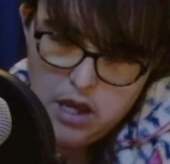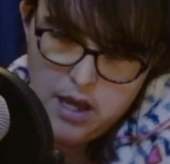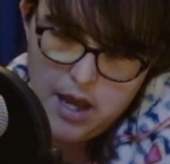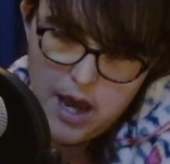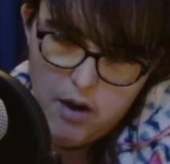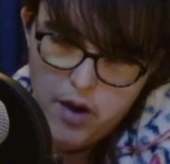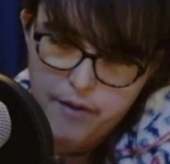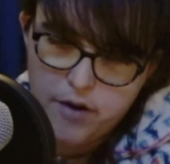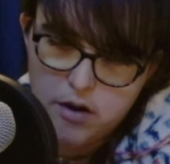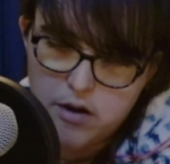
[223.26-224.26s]

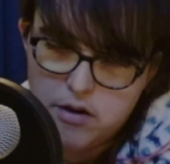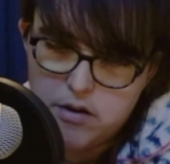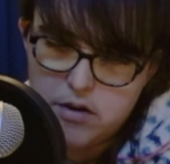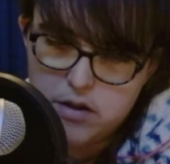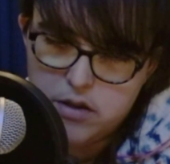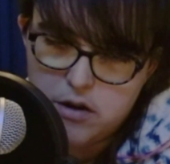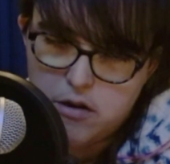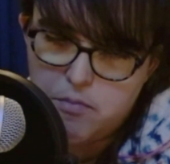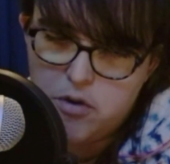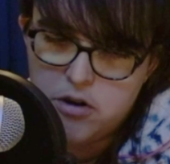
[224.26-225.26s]
However, there are
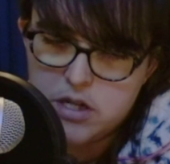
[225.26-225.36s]
more